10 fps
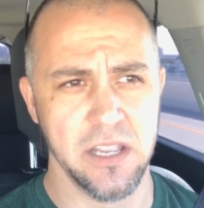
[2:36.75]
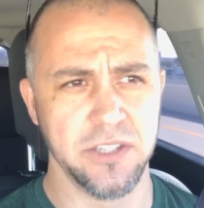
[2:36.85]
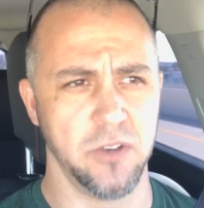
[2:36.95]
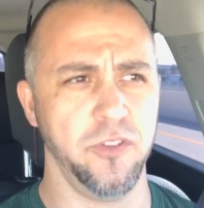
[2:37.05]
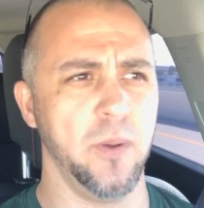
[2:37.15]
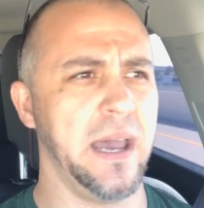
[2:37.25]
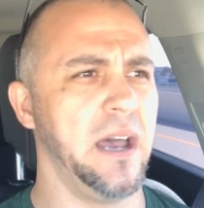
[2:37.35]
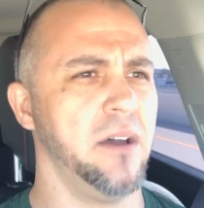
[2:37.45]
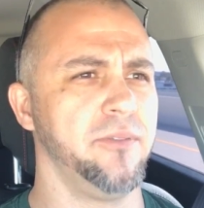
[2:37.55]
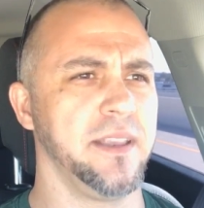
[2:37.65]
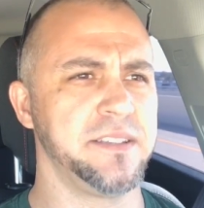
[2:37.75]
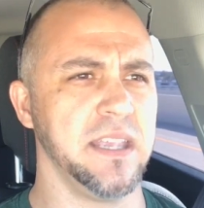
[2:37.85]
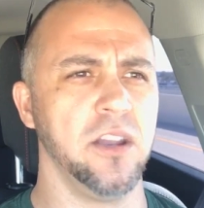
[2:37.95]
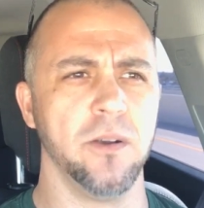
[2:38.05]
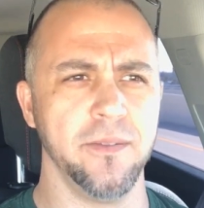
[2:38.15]
So if you have, let's
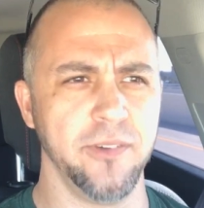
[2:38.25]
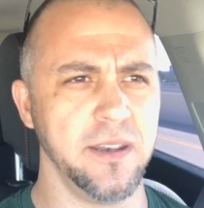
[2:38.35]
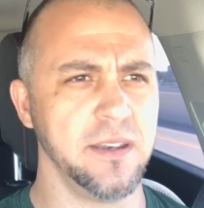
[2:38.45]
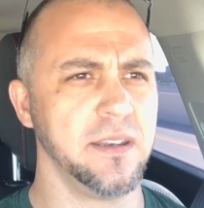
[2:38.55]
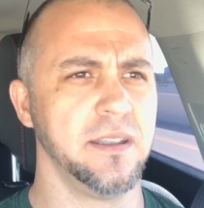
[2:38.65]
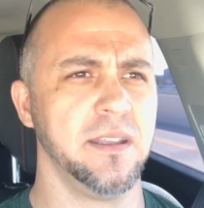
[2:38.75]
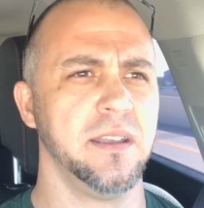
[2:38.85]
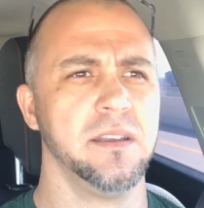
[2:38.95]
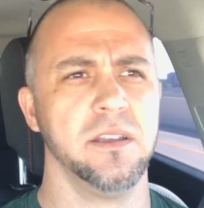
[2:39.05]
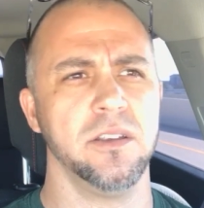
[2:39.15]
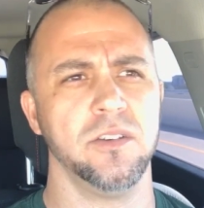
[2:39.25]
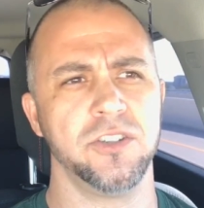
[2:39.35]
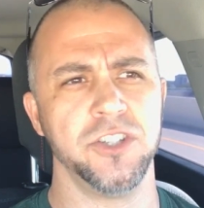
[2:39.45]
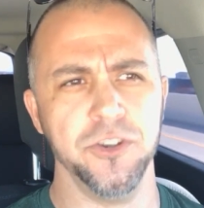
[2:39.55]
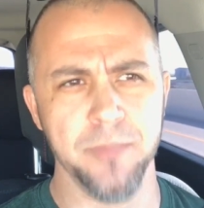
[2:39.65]
say, a Griffin,
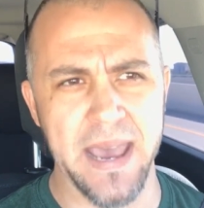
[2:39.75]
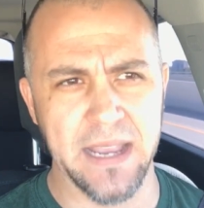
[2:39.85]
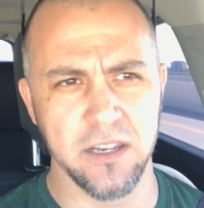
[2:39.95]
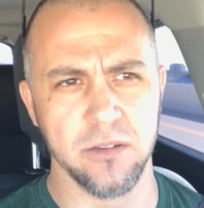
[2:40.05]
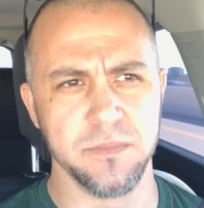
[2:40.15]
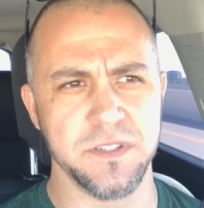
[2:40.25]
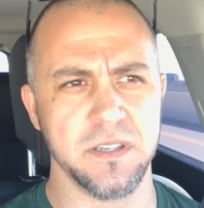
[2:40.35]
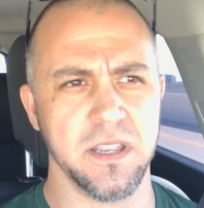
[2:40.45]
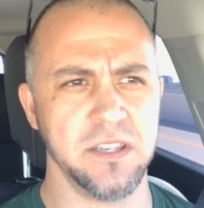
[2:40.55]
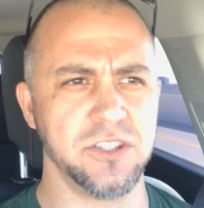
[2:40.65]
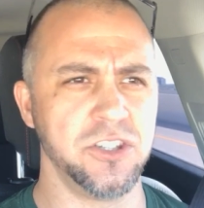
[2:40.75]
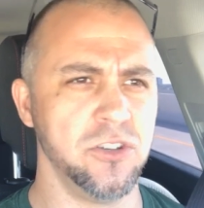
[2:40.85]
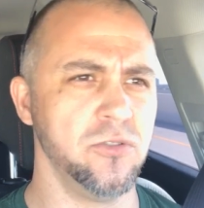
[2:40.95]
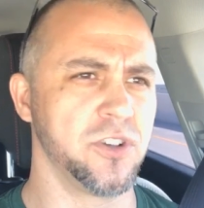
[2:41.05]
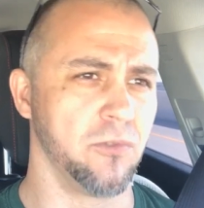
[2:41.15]
2 Magnums and
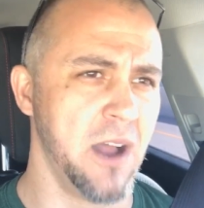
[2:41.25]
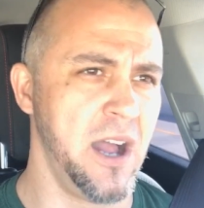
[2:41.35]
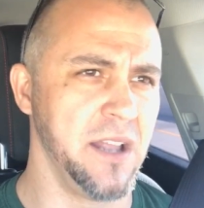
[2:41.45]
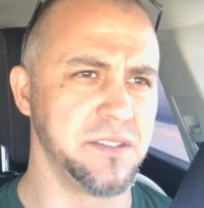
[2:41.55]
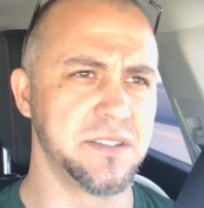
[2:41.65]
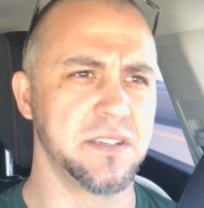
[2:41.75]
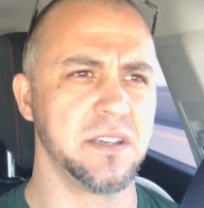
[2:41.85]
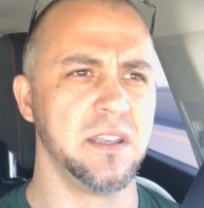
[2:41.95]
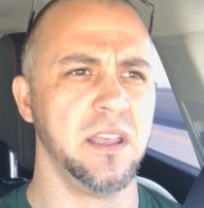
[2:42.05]
2 Terrans,